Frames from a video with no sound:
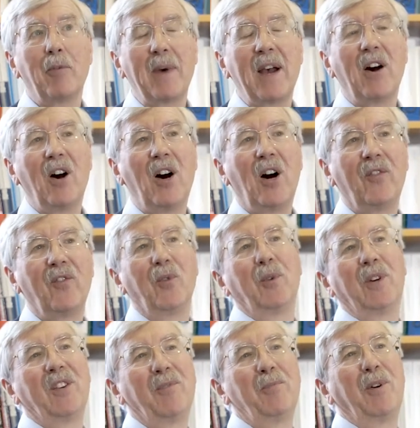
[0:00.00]
about half the
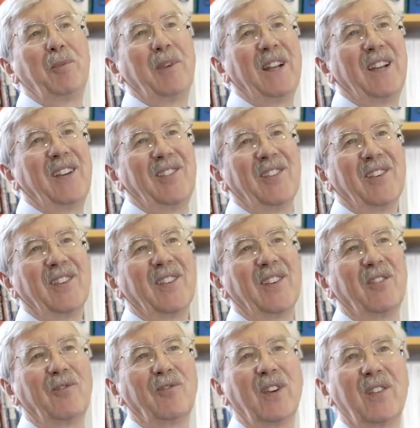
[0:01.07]
world's population is
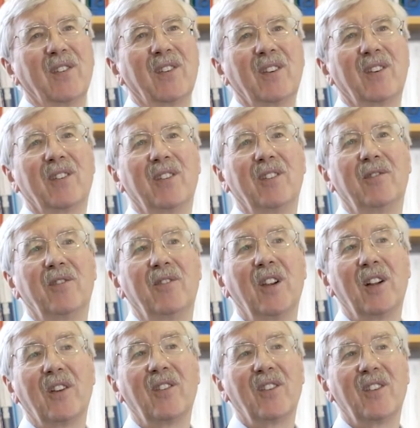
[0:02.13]
at risk of
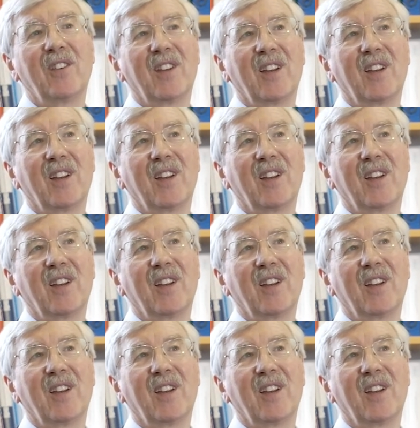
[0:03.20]
floods,